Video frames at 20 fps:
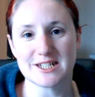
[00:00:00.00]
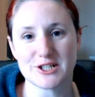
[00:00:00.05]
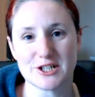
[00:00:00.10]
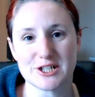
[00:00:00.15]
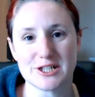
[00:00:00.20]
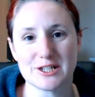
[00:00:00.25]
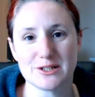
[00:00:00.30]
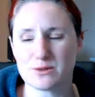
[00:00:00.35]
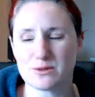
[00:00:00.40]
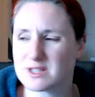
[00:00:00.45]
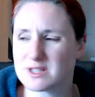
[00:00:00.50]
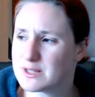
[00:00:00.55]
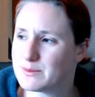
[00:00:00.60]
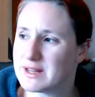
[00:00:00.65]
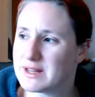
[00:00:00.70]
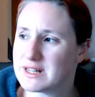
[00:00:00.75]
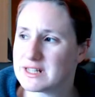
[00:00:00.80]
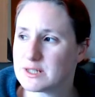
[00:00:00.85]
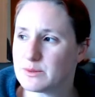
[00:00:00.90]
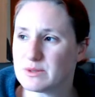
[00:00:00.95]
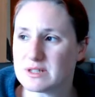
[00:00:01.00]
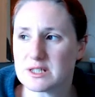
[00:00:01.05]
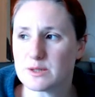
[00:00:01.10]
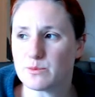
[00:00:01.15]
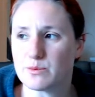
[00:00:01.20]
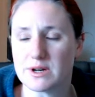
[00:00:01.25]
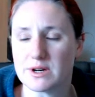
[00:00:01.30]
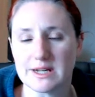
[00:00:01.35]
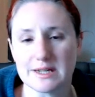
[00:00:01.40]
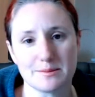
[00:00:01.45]
in what's meant to be
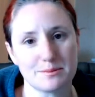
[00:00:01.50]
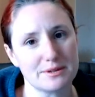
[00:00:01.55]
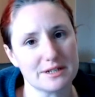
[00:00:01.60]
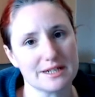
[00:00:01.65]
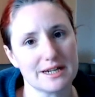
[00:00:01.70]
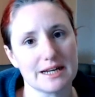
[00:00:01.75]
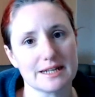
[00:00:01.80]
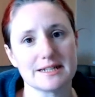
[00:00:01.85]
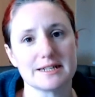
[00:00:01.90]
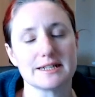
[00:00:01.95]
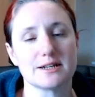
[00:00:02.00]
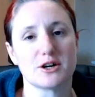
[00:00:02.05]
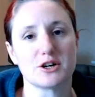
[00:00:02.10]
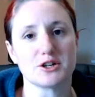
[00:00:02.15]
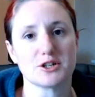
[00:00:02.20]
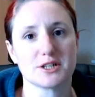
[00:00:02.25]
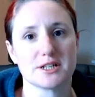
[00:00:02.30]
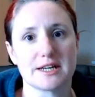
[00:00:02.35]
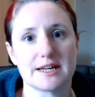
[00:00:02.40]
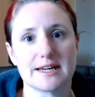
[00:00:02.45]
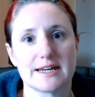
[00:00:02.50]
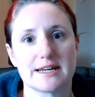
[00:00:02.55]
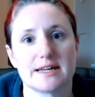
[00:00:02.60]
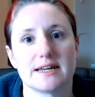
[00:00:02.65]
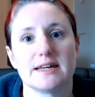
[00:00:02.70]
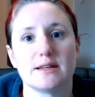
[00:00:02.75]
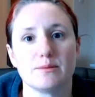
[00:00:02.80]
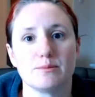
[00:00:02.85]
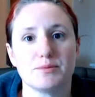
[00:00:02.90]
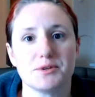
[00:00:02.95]
spring, but clearly not, here
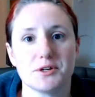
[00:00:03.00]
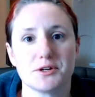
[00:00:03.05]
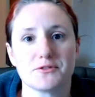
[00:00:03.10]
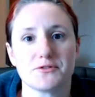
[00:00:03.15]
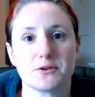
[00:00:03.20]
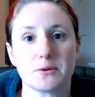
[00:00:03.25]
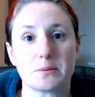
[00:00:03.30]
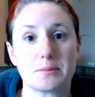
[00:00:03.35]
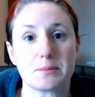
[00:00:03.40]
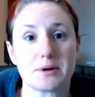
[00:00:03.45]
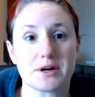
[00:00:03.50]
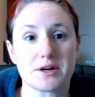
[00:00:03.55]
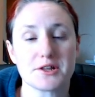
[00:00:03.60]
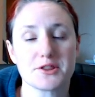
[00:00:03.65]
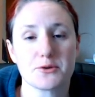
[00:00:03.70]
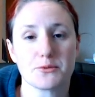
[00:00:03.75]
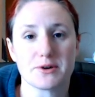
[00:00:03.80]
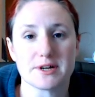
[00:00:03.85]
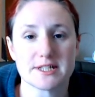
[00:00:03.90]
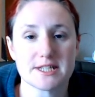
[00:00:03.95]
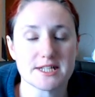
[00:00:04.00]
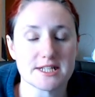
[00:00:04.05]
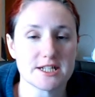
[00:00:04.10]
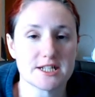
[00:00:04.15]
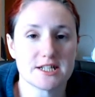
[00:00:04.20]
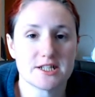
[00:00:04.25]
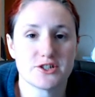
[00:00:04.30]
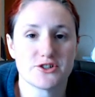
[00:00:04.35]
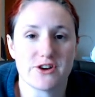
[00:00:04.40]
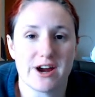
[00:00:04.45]
in beautiful Perth, Western
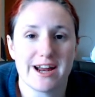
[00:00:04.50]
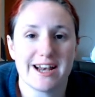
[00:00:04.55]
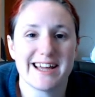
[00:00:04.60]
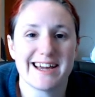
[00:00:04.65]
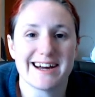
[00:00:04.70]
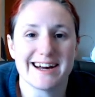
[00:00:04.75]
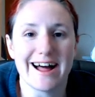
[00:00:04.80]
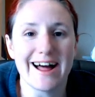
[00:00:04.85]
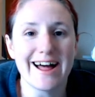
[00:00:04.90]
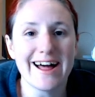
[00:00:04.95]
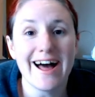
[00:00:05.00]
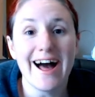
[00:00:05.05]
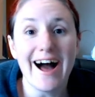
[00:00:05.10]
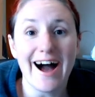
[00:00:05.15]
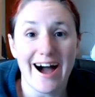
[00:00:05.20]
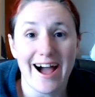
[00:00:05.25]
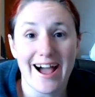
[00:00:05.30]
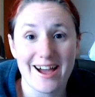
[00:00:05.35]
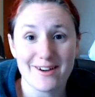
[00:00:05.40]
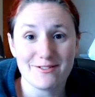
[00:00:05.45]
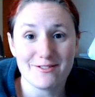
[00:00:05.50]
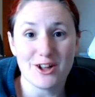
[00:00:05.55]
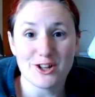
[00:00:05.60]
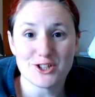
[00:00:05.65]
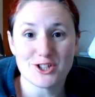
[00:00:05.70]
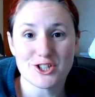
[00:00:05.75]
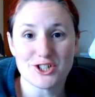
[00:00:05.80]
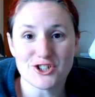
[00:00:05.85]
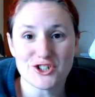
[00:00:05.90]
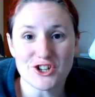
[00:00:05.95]
Australia. I have lots
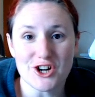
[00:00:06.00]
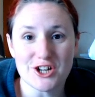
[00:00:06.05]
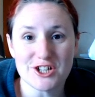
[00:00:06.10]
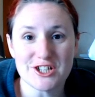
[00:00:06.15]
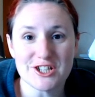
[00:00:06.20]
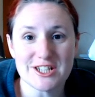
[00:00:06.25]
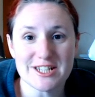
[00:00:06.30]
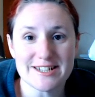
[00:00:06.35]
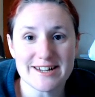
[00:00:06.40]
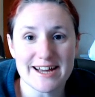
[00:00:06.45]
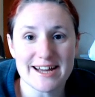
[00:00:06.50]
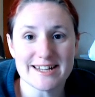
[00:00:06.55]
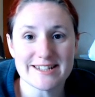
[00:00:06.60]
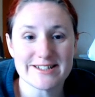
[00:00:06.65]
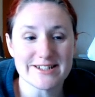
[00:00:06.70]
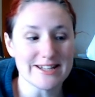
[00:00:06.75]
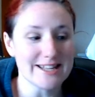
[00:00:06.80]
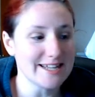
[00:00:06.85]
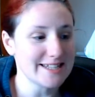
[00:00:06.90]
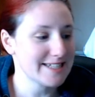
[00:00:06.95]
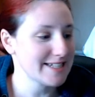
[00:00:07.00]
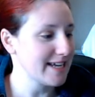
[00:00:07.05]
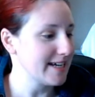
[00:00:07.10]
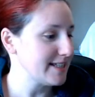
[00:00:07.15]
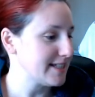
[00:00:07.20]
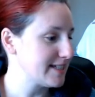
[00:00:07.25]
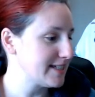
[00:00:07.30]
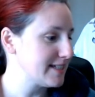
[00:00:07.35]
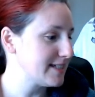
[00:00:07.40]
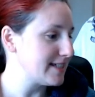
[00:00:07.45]
to show you today, so let's get
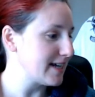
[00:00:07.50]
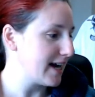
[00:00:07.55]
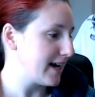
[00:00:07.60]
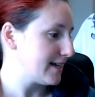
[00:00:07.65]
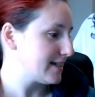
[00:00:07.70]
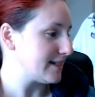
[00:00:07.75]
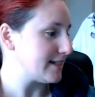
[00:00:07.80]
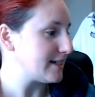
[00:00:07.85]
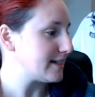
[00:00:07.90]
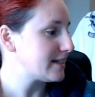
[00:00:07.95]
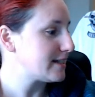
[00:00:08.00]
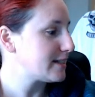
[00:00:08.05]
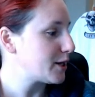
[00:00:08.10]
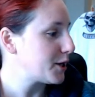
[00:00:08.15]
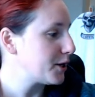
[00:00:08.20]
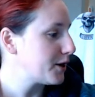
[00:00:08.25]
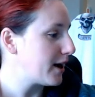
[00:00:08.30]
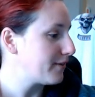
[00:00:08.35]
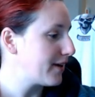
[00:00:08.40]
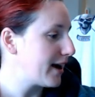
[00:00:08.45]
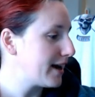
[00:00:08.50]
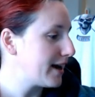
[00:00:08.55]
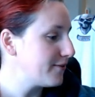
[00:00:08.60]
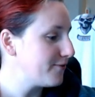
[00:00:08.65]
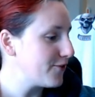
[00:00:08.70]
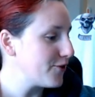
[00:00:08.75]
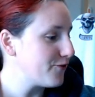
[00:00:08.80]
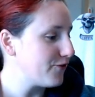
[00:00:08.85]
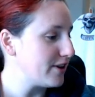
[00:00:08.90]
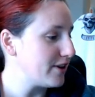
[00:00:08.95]
started. So I've had a
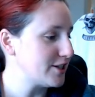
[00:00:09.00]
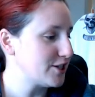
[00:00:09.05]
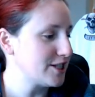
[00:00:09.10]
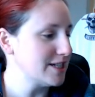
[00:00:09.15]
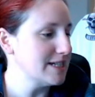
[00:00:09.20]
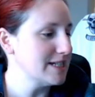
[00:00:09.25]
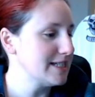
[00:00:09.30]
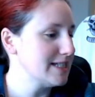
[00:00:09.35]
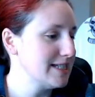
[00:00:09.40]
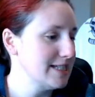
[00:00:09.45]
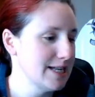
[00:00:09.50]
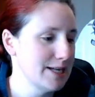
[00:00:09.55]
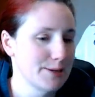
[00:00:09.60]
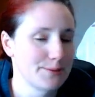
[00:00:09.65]
few finishes.